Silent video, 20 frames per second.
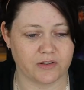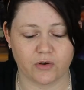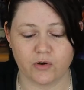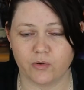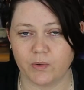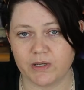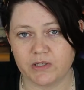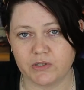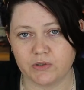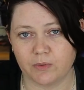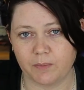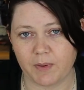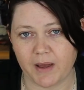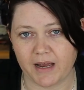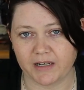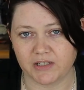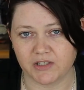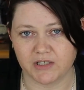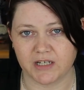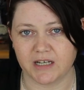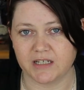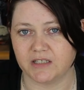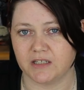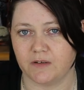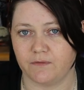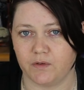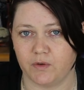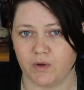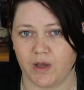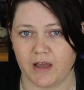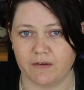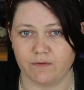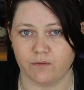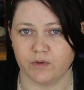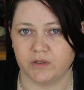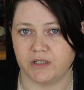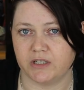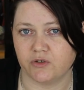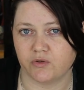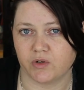Always do a patch test if you have
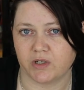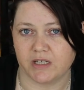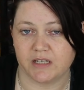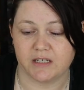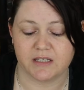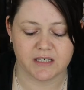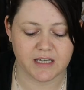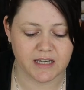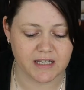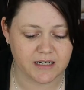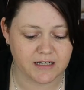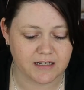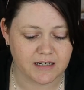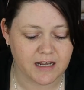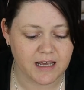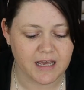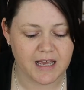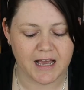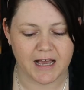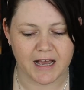really tricky skin.